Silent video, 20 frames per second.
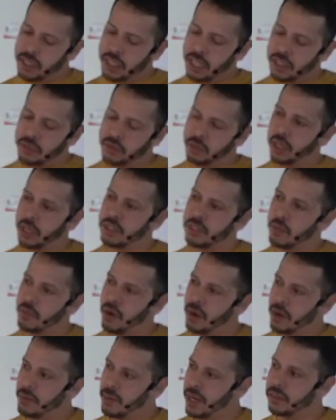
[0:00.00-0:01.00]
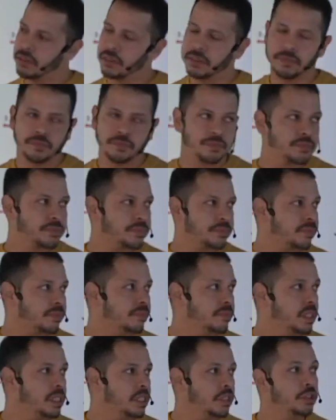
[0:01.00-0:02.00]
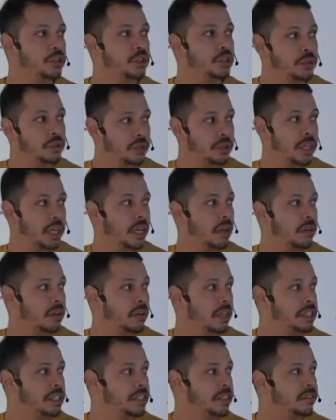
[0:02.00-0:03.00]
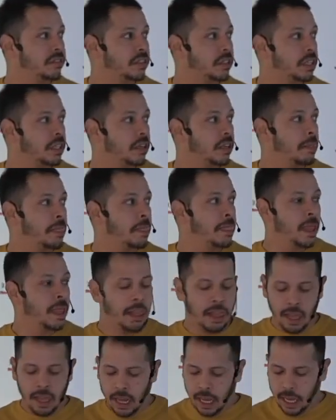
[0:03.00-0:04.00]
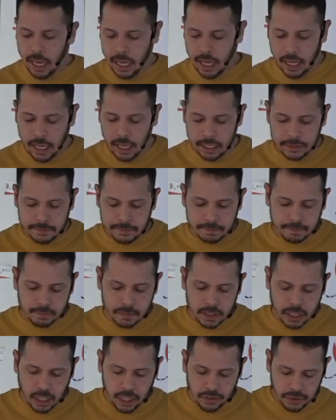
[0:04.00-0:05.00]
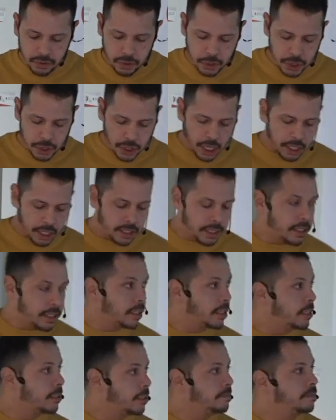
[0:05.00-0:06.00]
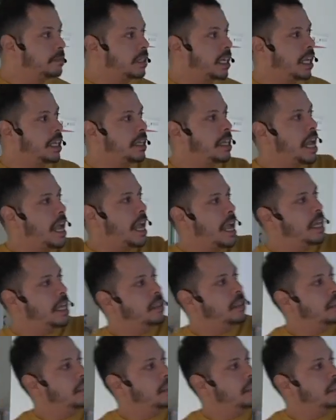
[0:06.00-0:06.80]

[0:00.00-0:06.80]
that to a small amount to do the calculation for them. And if you check in the end